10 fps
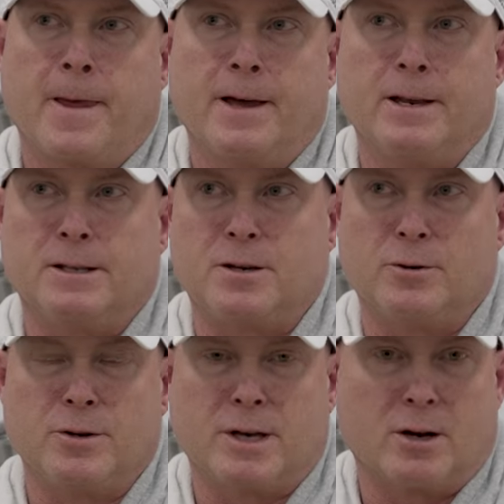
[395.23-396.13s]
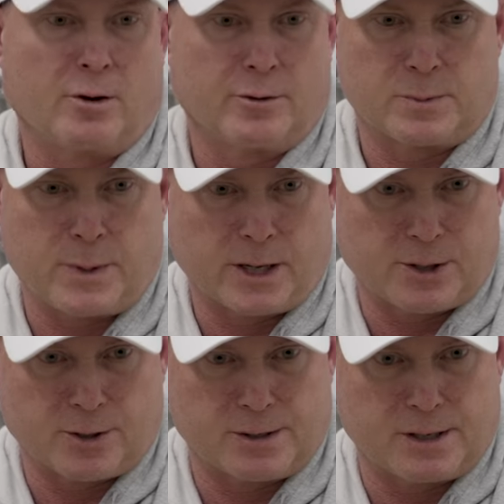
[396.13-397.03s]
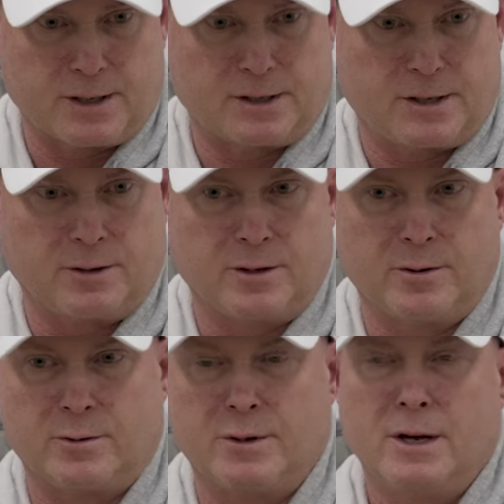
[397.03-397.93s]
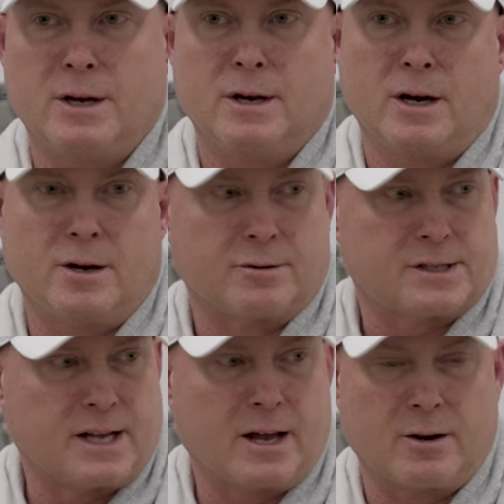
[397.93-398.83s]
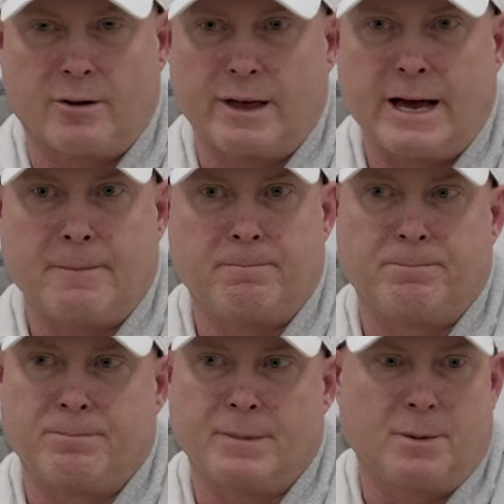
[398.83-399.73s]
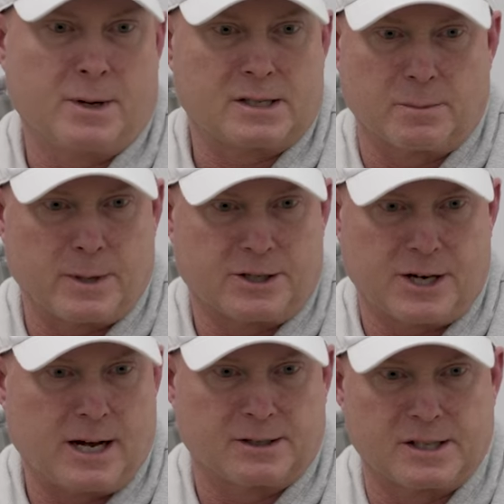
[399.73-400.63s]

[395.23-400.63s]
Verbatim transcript: And until you get all those pictures and until you understand all that, I mean, it's a big challenge.